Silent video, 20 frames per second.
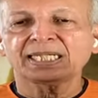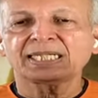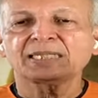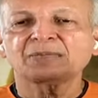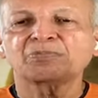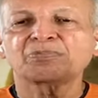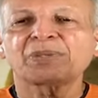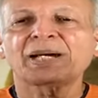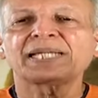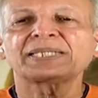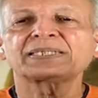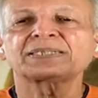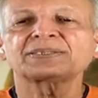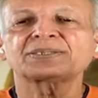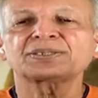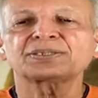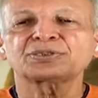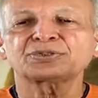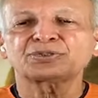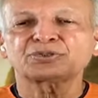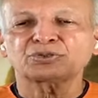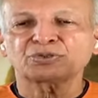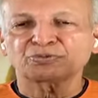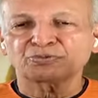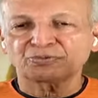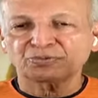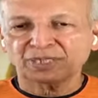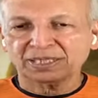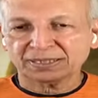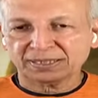It balances your
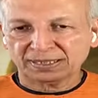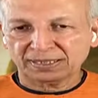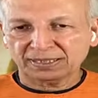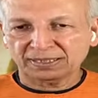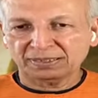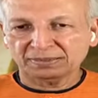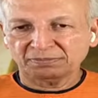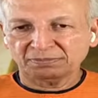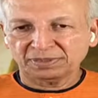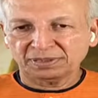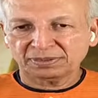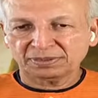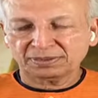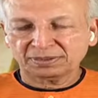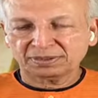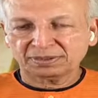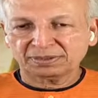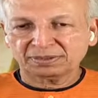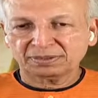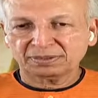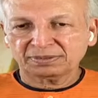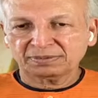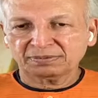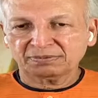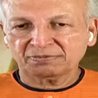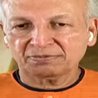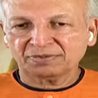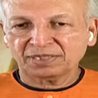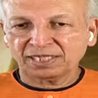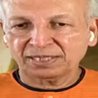Vata elements.
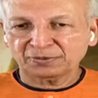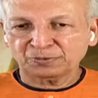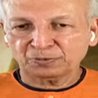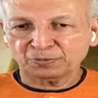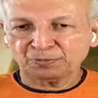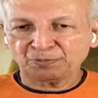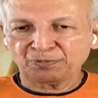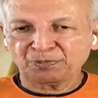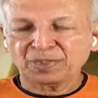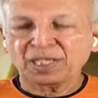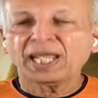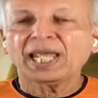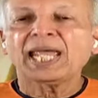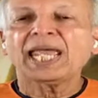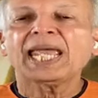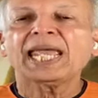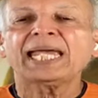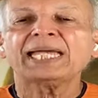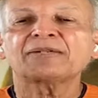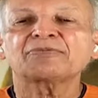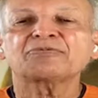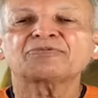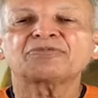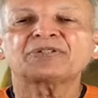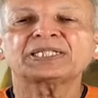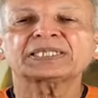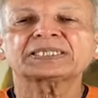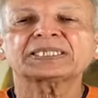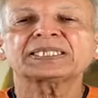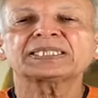Vayu. And
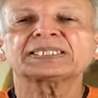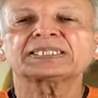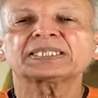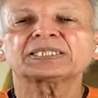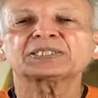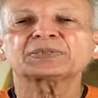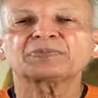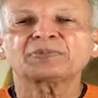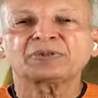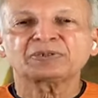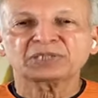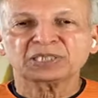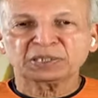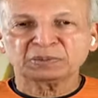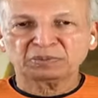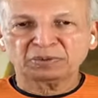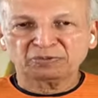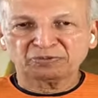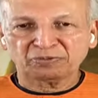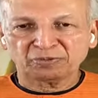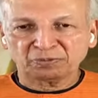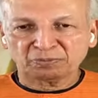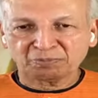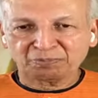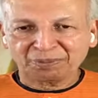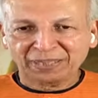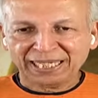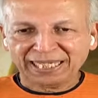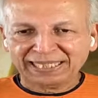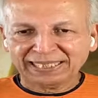Vata is responsible for
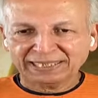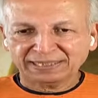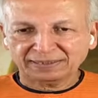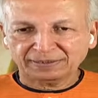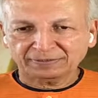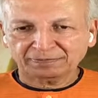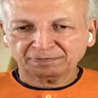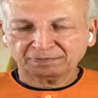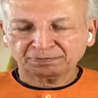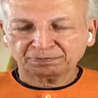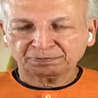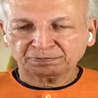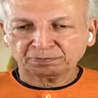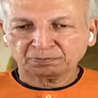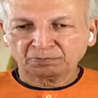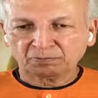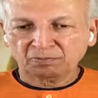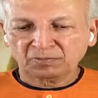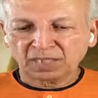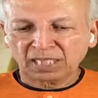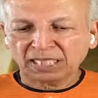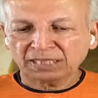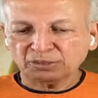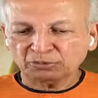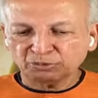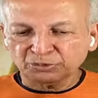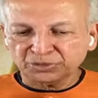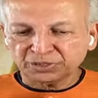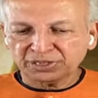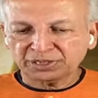pain. And
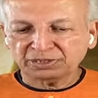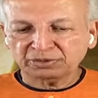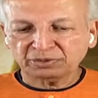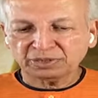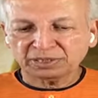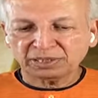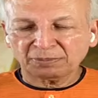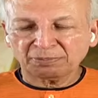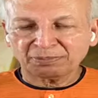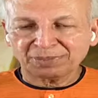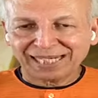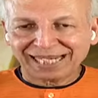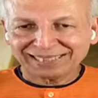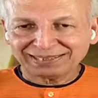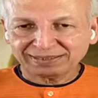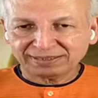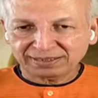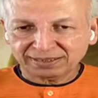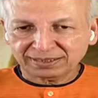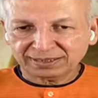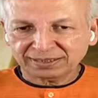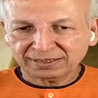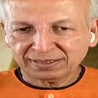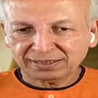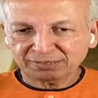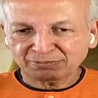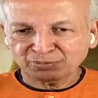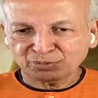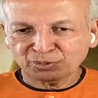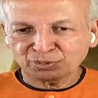you'll see during the practice,
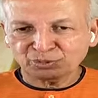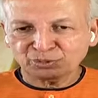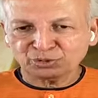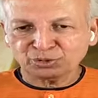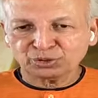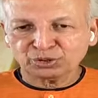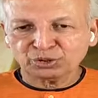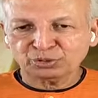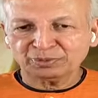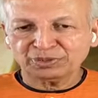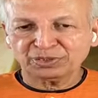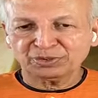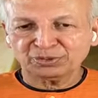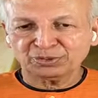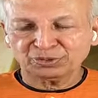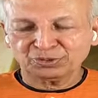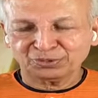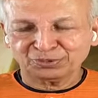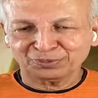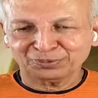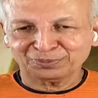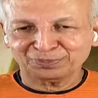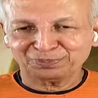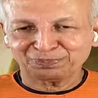I'm going to show it to you.